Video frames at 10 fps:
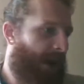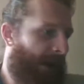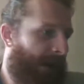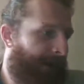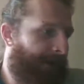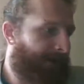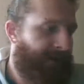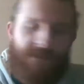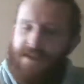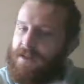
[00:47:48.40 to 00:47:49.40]
Um,
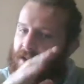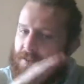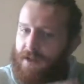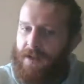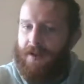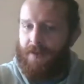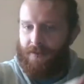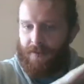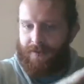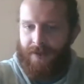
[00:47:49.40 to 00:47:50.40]
just layer by layer,
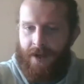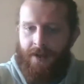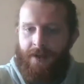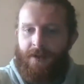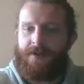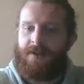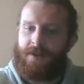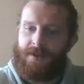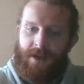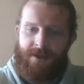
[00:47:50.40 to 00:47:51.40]
refining until
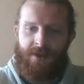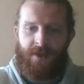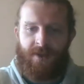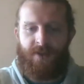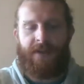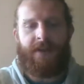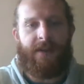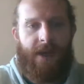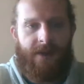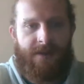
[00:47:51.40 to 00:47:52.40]
it's as good as we can
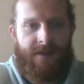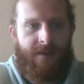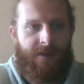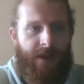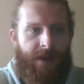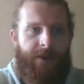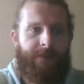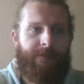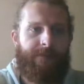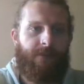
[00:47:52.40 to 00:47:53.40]
get it
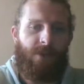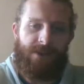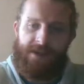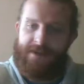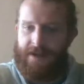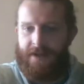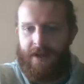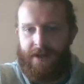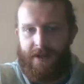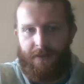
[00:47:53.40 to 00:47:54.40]
um, with the
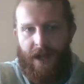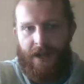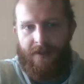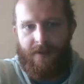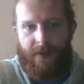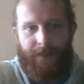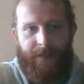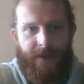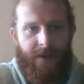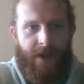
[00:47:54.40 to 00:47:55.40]
deadline in mind.
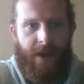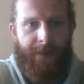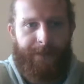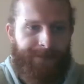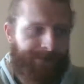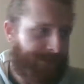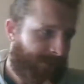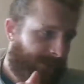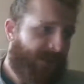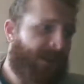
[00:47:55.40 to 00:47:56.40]
Okay.
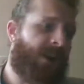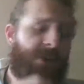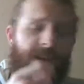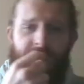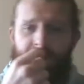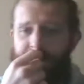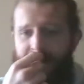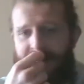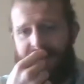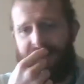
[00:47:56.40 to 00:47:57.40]
Are we
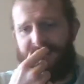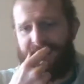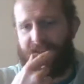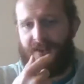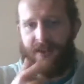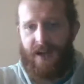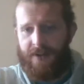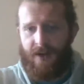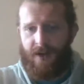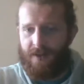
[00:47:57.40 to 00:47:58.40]
ready to move on to the
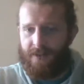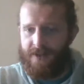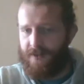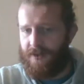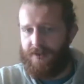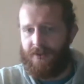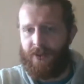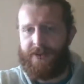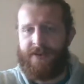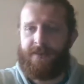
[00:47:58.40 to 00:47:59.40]
other arm? I just want to do a quick